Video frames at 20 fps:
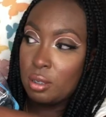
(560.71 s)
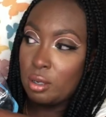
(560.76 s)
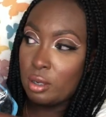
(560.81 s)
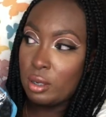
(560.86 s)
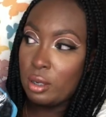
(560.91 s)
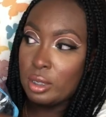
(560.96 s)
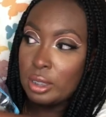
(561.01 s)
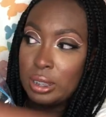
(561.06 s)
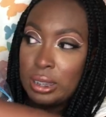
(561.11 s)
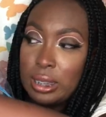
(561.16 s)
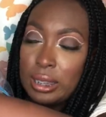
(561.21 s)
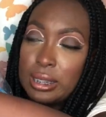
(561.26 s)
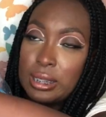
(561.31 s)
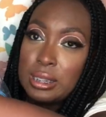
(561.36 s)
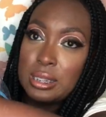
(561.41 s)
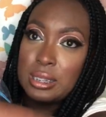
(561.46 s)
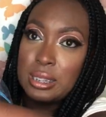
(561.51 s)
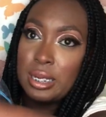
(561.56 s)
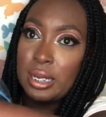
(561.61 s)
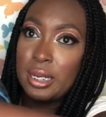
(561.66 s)
on the
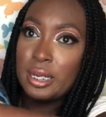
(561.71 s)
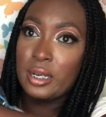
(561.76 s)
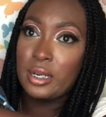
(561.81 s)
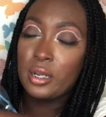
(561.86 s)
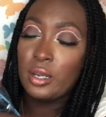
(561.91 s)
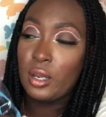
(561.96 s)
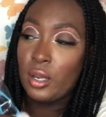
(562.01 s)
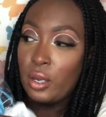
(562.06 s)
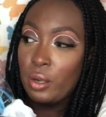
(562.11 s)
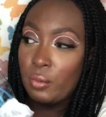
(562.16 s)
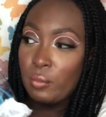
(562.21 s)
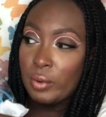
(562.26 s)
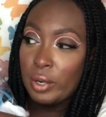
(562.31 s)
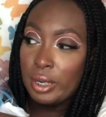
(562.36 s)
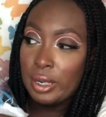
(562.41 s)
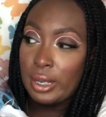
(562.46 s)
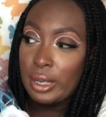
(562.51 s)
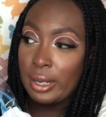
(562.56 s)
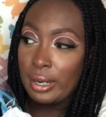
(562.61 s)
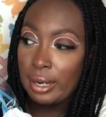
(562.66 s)
inside where you
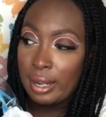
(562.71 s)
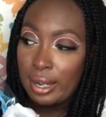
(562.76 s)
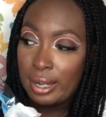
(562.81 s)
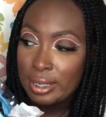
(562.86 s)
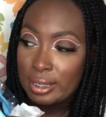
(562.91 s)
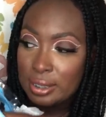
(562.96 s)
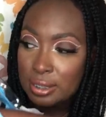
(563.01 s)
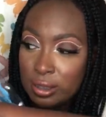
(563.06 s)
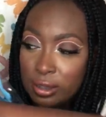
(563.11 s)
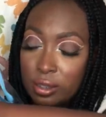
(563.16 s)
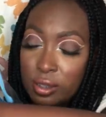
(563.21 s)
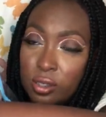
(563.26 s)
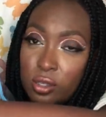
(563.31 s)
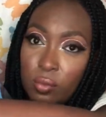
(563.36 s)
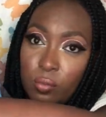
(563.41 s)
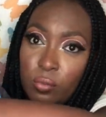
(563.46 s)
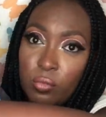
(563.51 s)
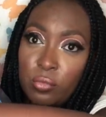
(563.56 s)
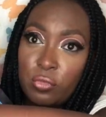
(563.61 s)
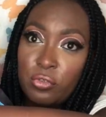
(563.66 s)
can access some
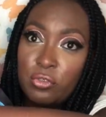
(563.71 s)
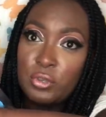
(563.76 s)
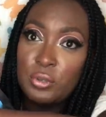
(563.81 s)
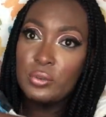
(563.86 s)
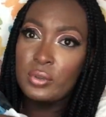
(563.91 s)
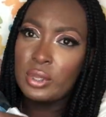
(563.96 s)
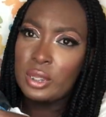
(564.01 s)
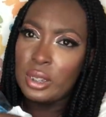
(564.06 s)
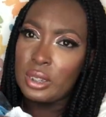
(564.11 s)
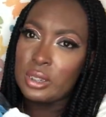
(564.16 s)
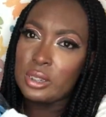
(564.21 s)
few things.